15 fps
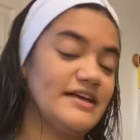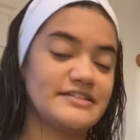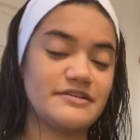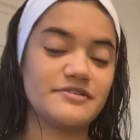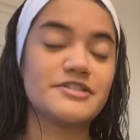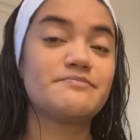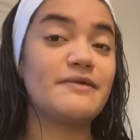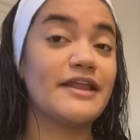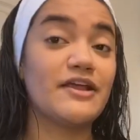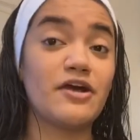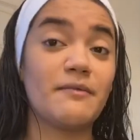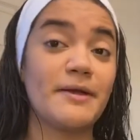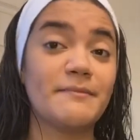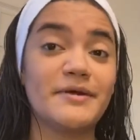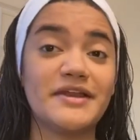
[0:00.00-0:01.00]
I was spending
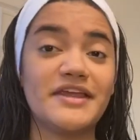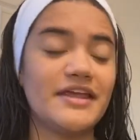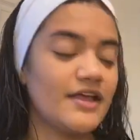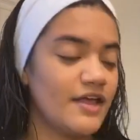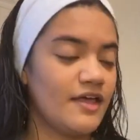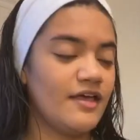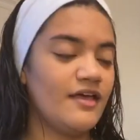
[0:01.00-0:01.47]
all my money.